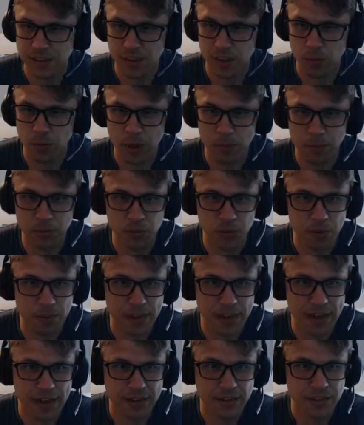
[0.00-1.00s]
a little while between
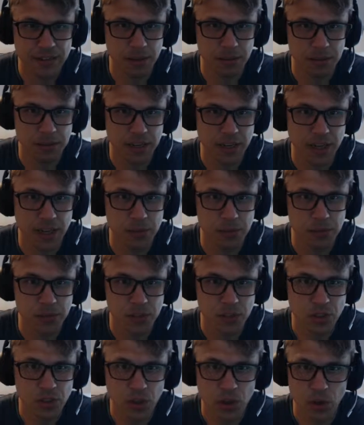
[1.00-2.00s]
packs sometimes.
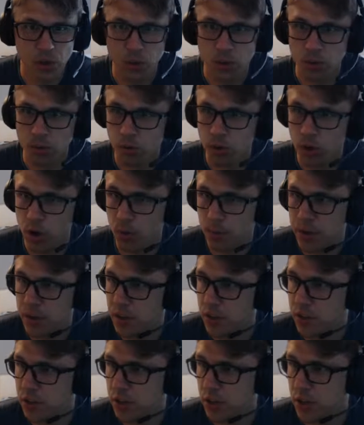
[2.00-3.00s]
Romy
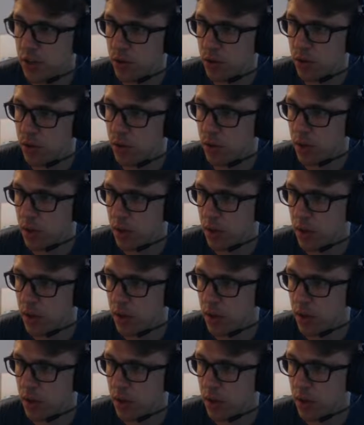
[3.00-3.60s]
is new.